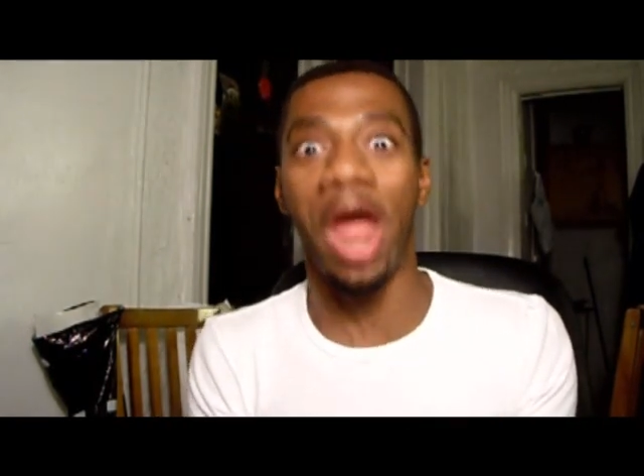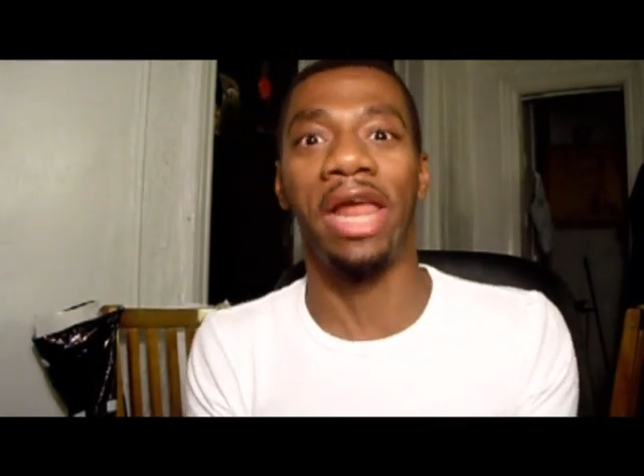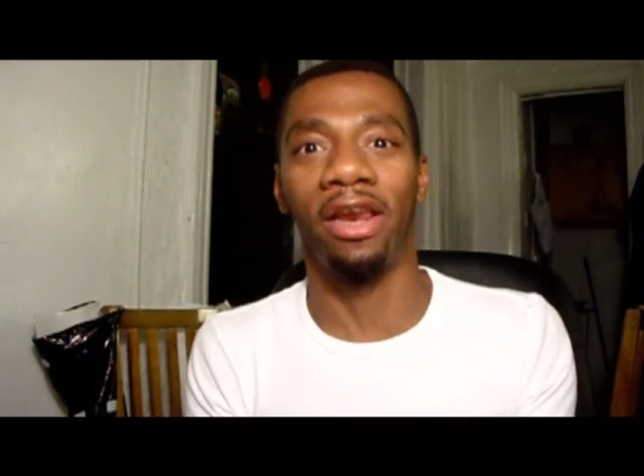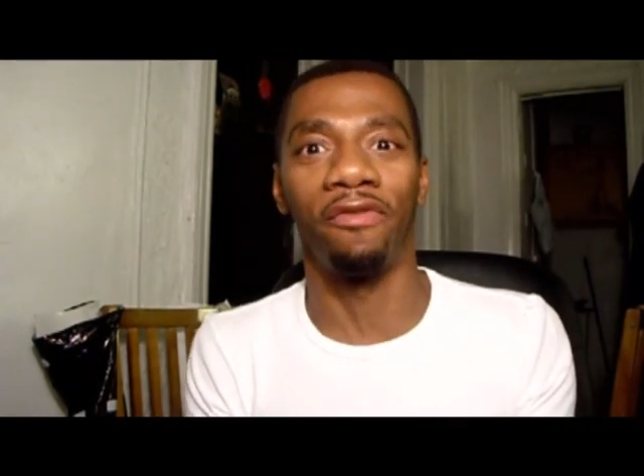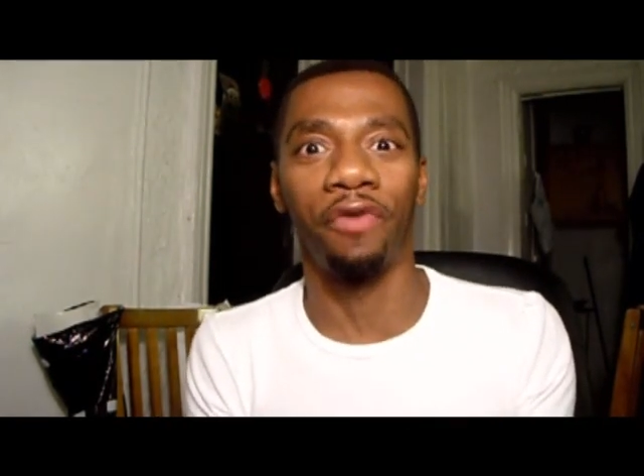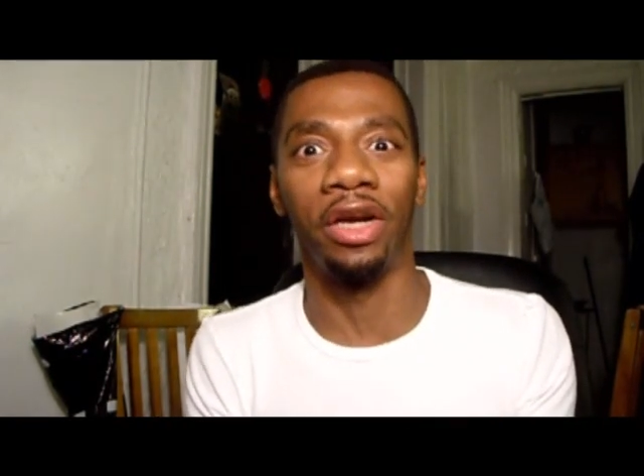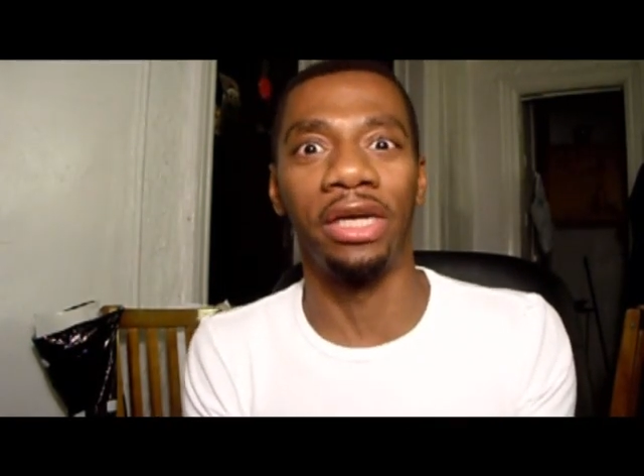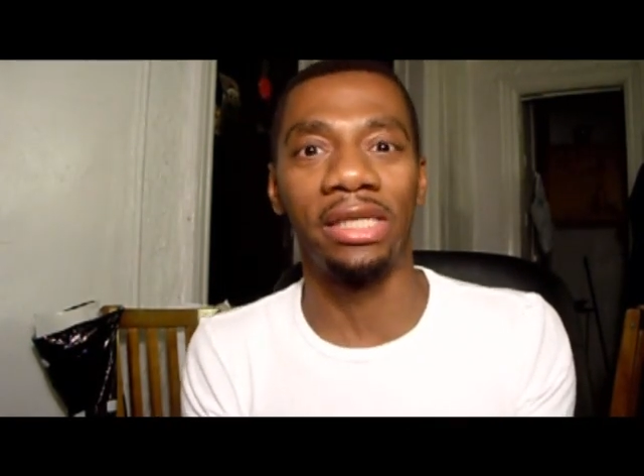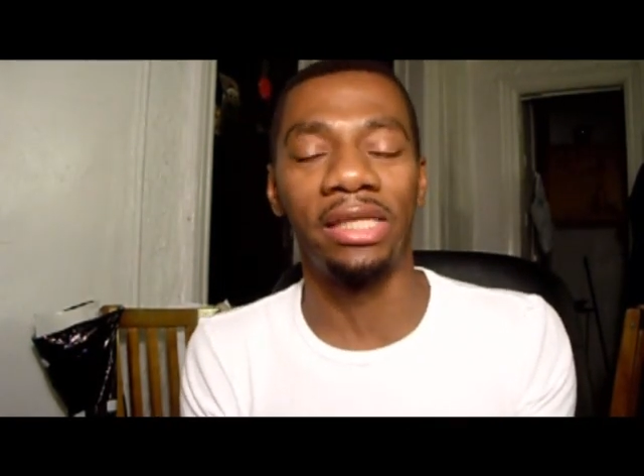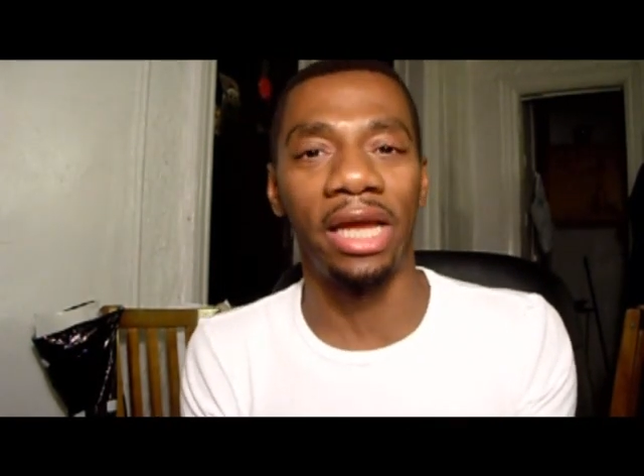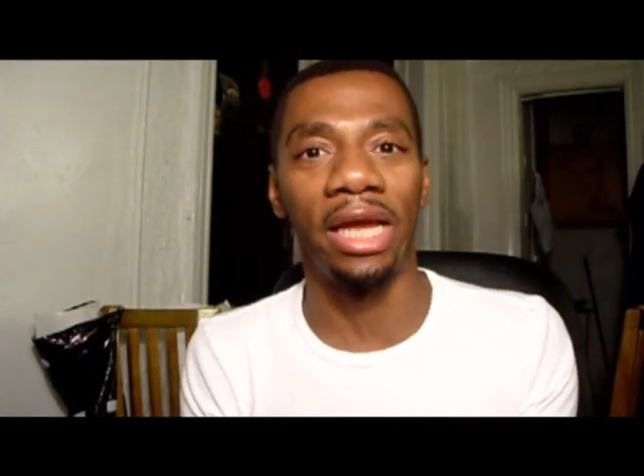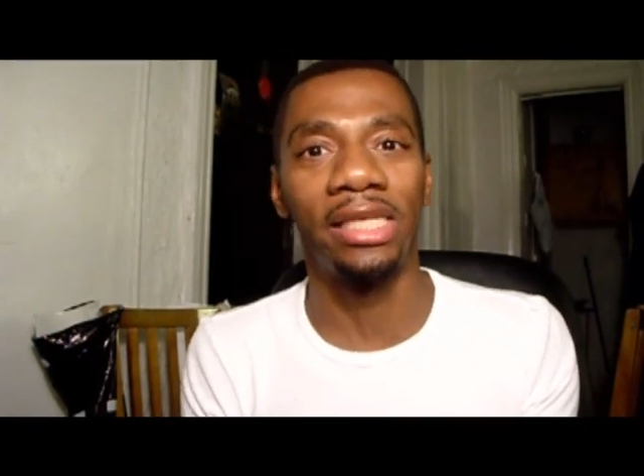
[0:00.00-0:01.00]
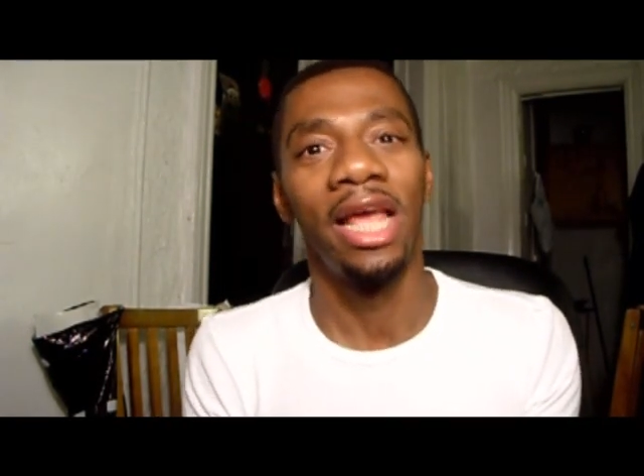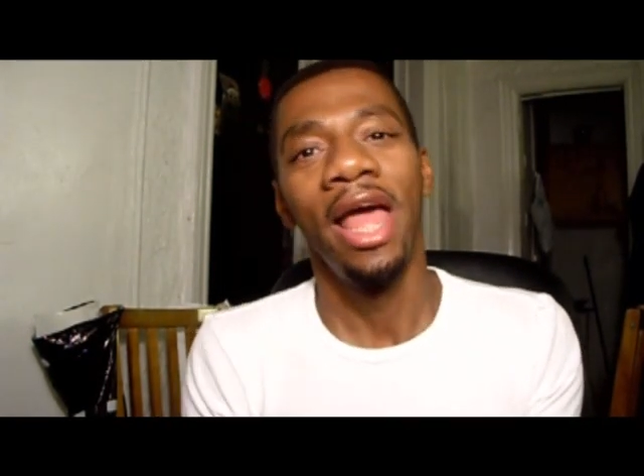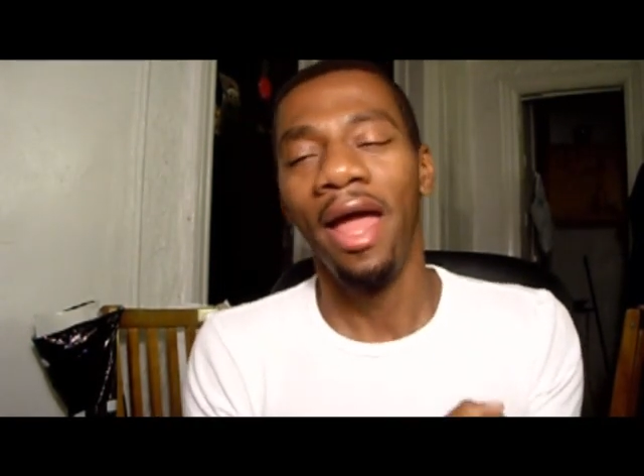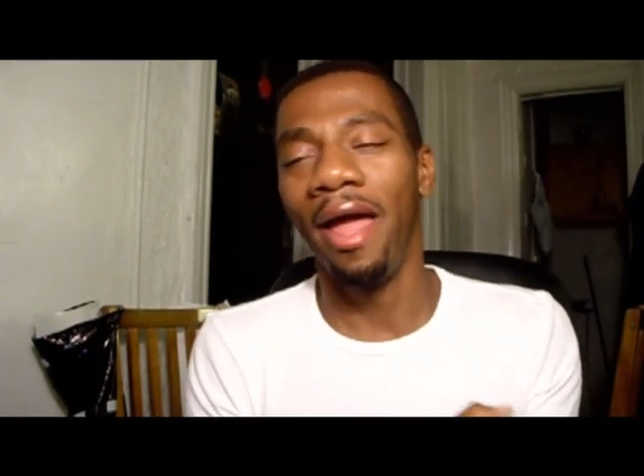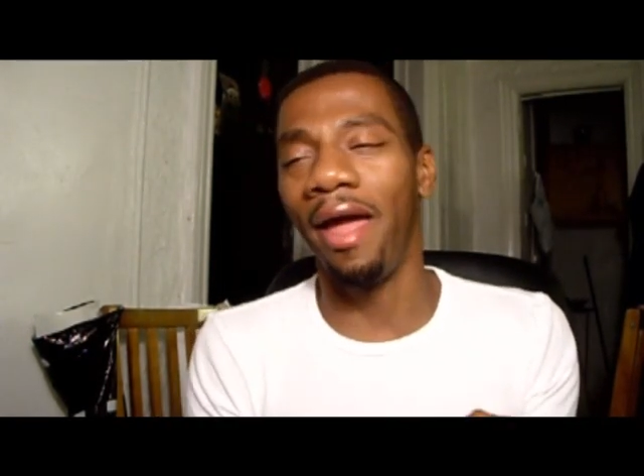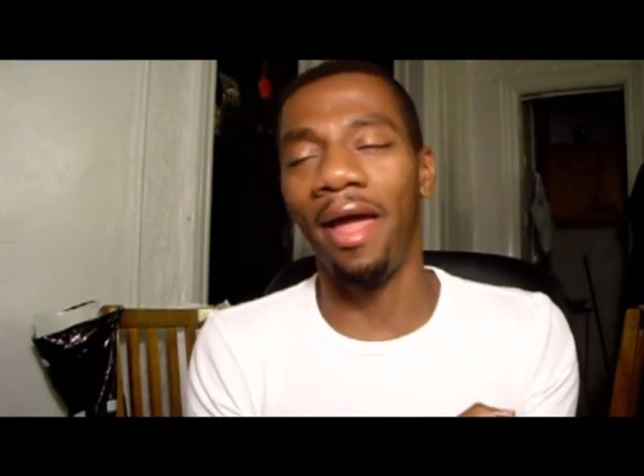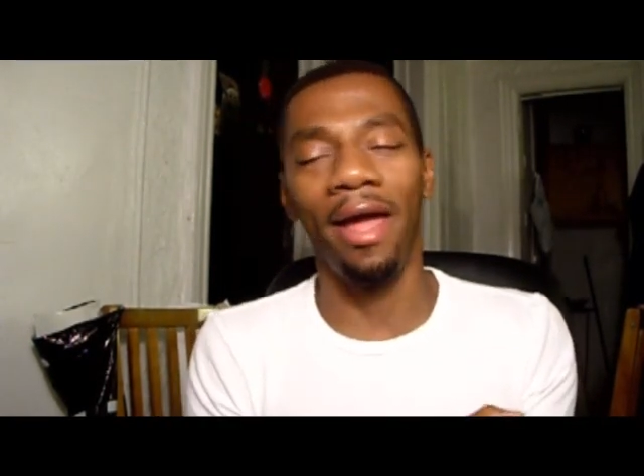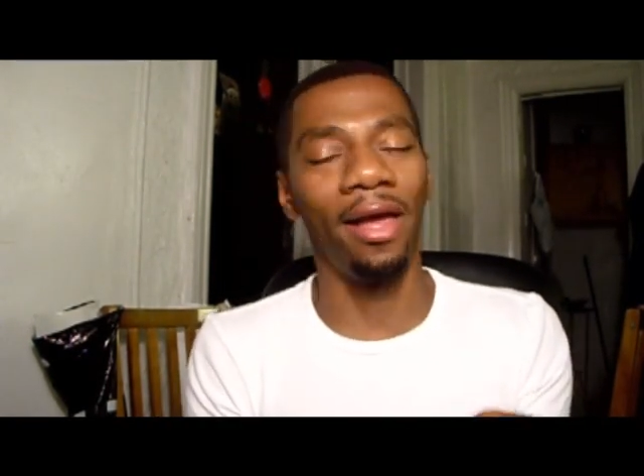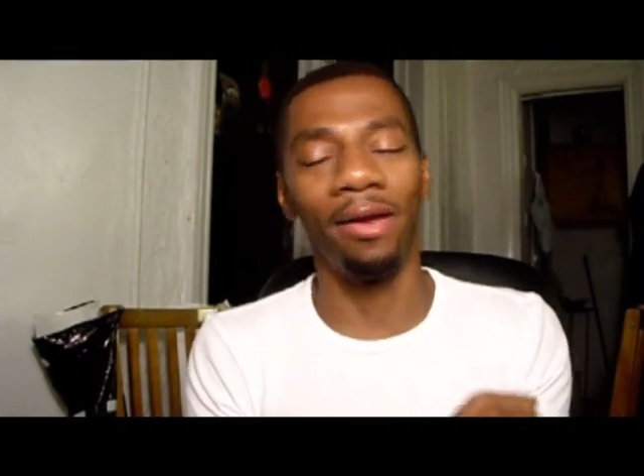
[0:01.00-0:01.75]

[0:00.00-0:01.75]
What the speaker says: I mean, right in front of the stage.